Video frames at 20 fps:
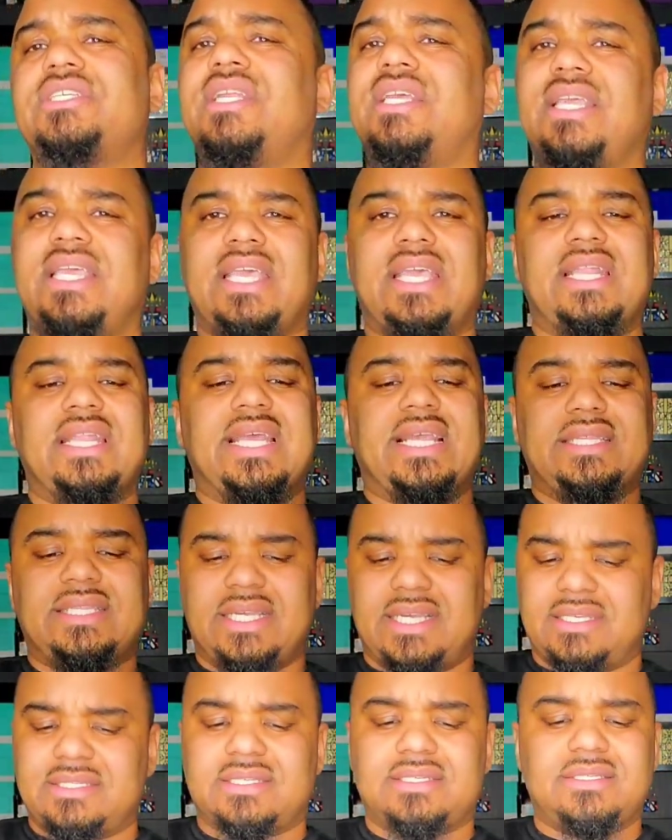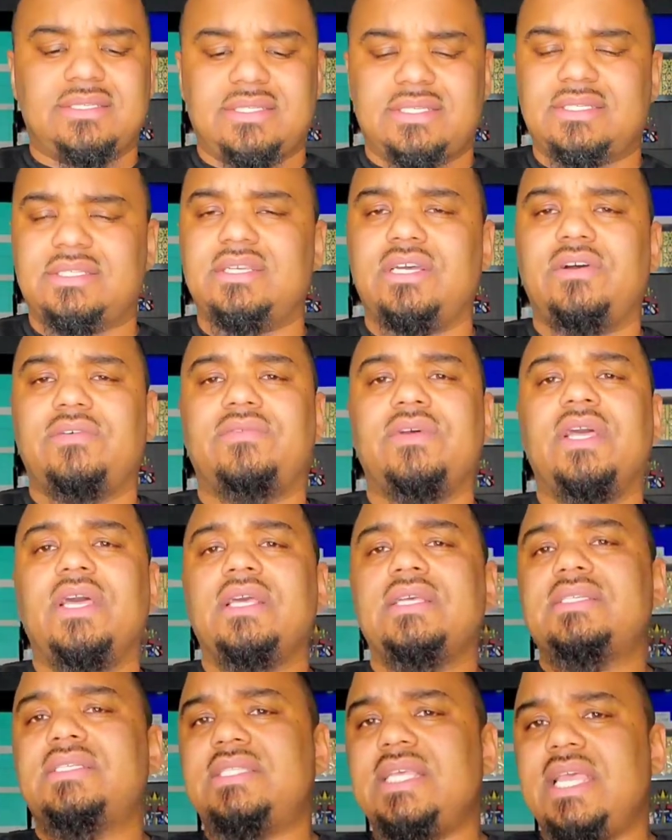Again, that does consist of
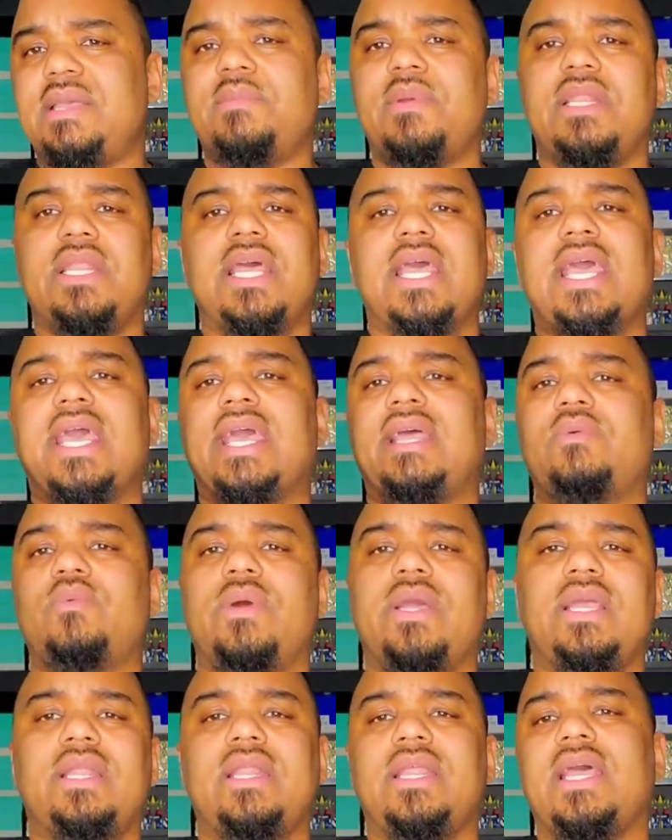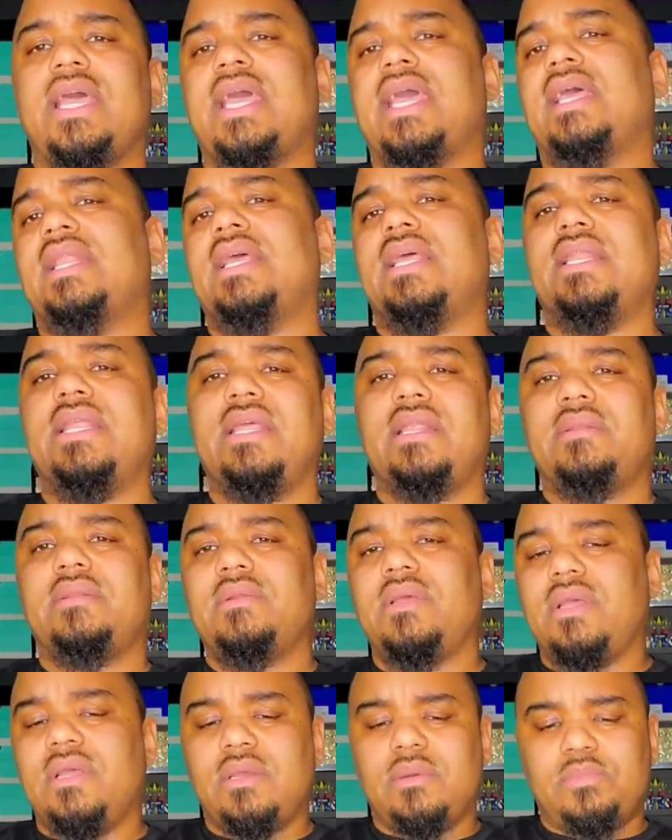steaming the hat, wetting the hat, and then
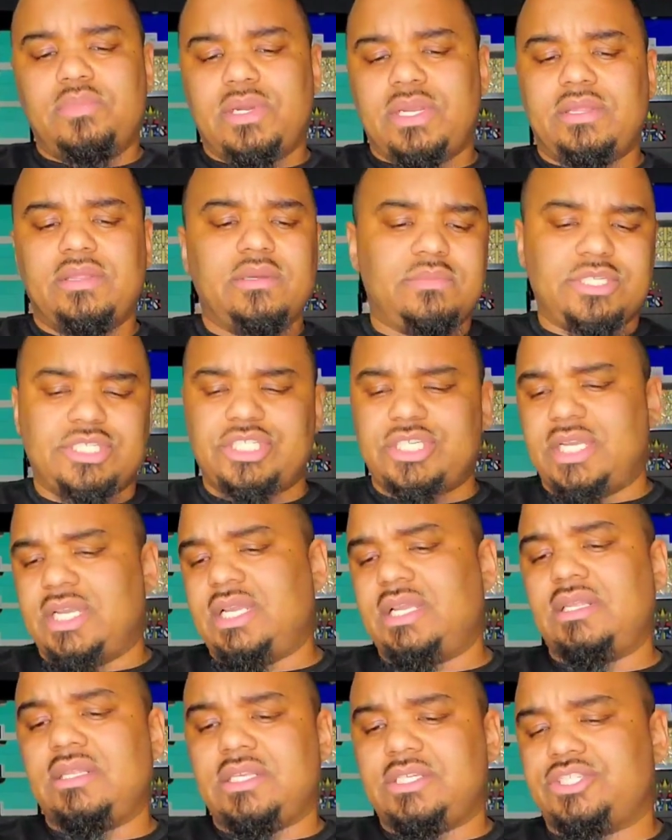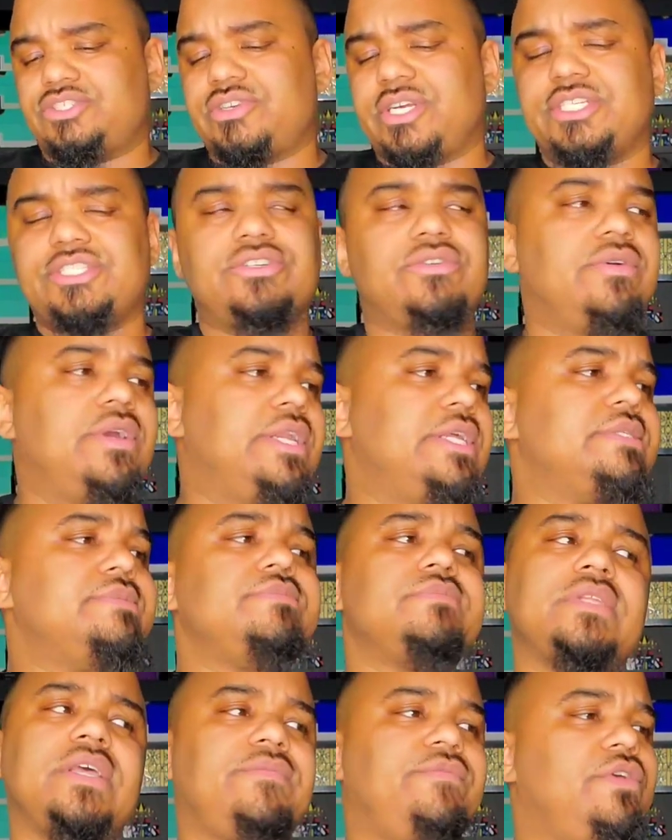putting the machine, the stretcher in it.
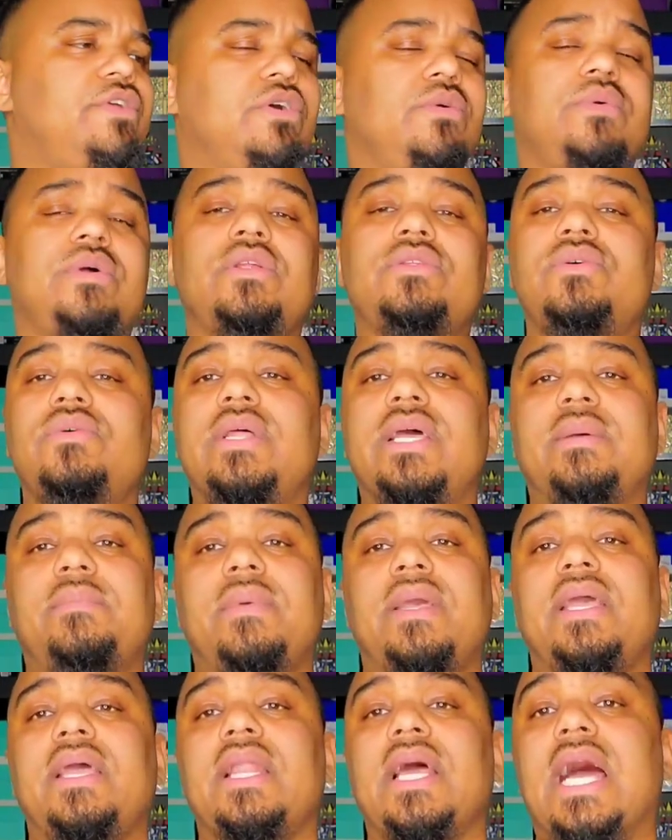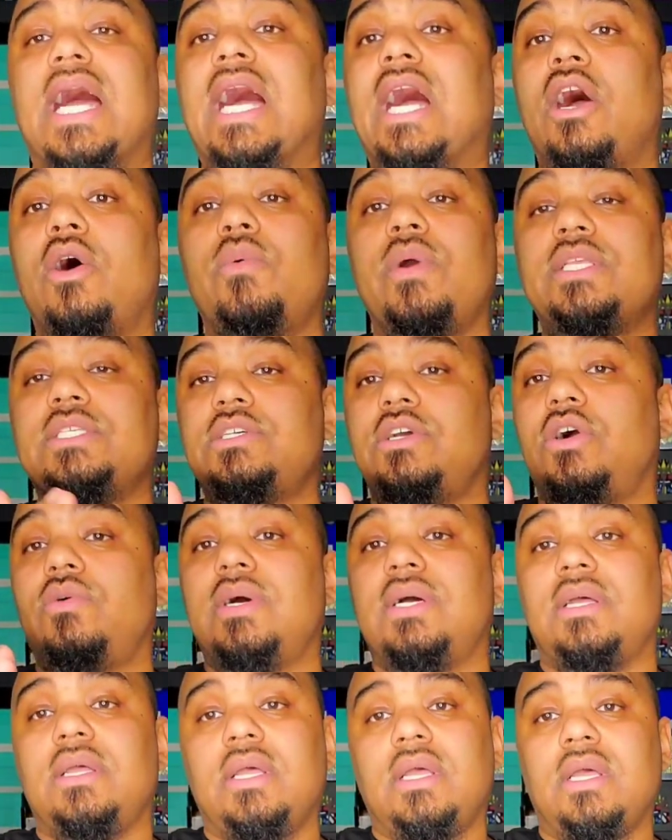If you don't want to do that, man, I always go
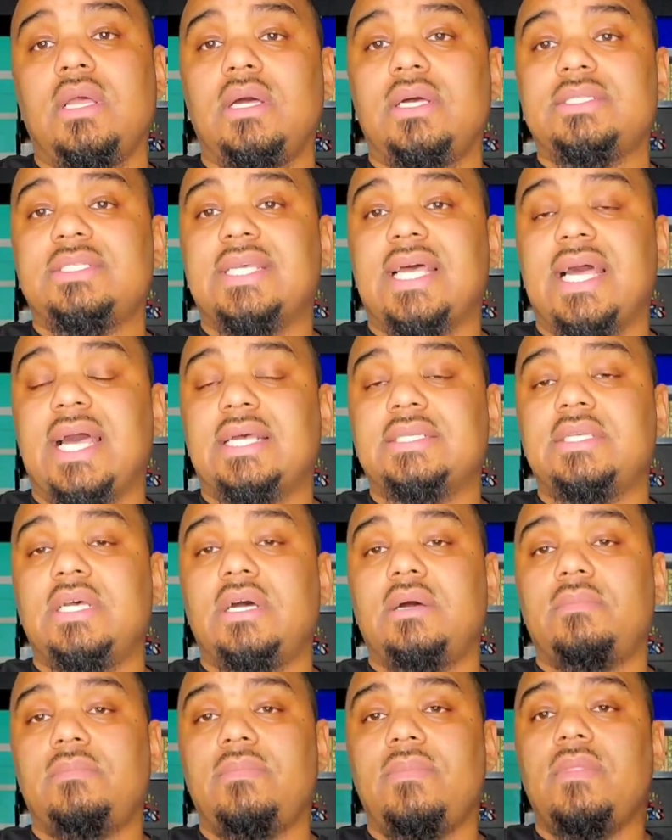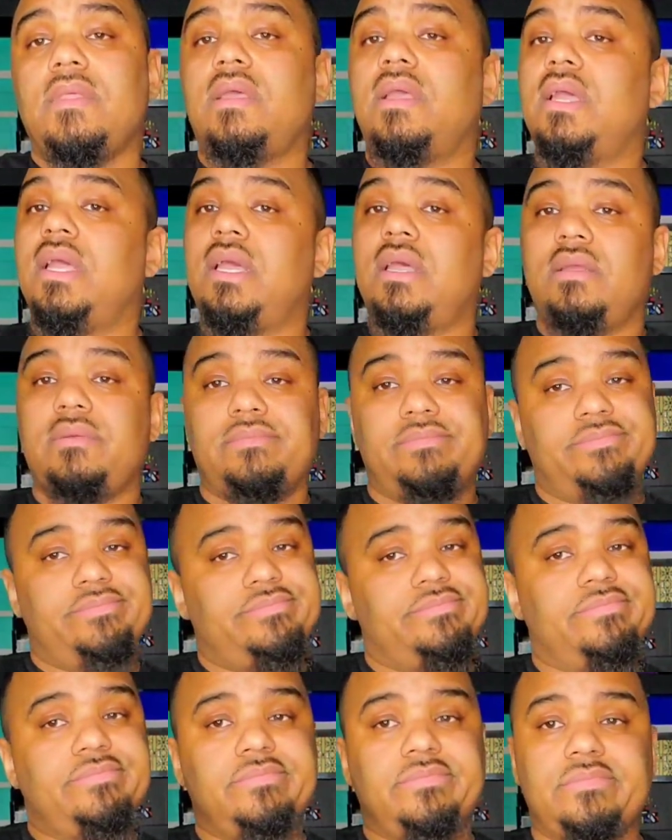a, a size up
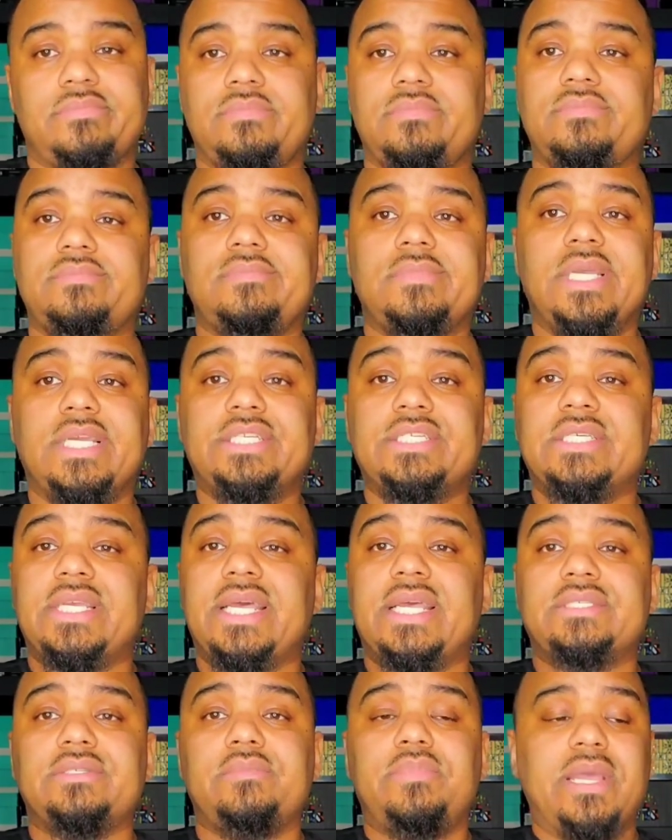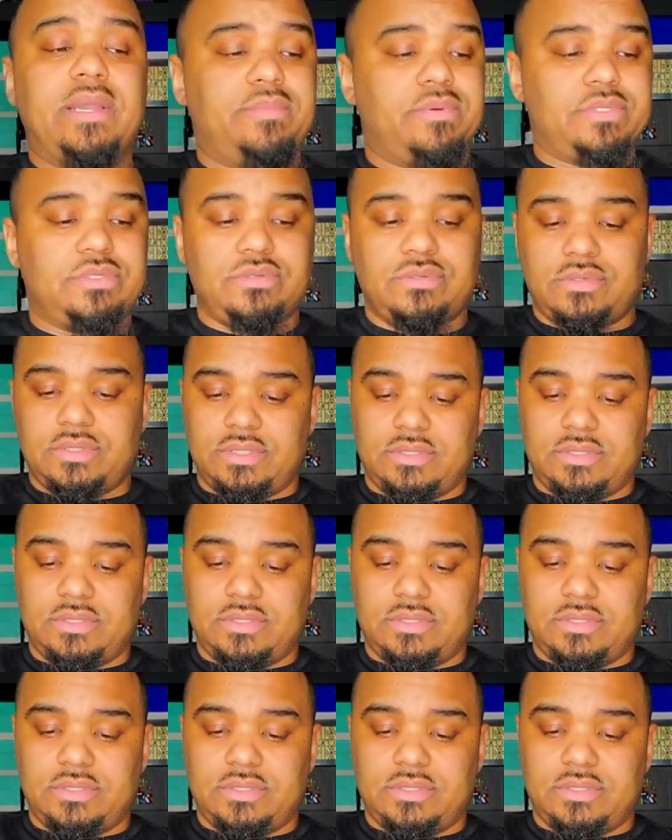and just add some paper to it.